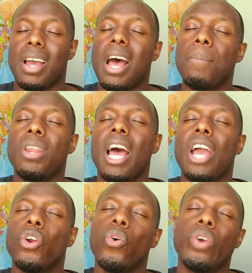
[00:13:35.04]
I'm
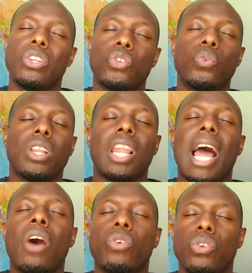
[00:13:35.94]
not going to
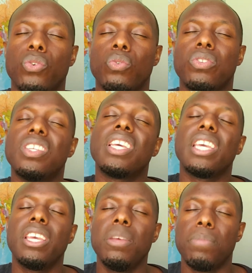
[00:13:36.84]
allow you to
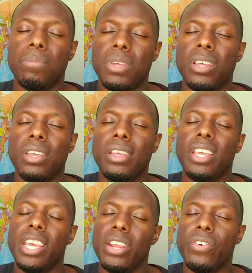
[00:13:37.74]
keep me
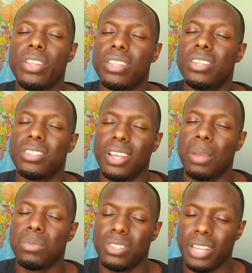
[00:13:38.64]
here in this
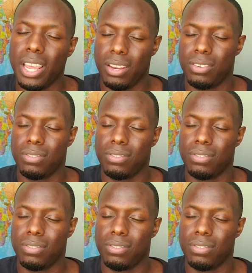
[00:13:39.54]
same state.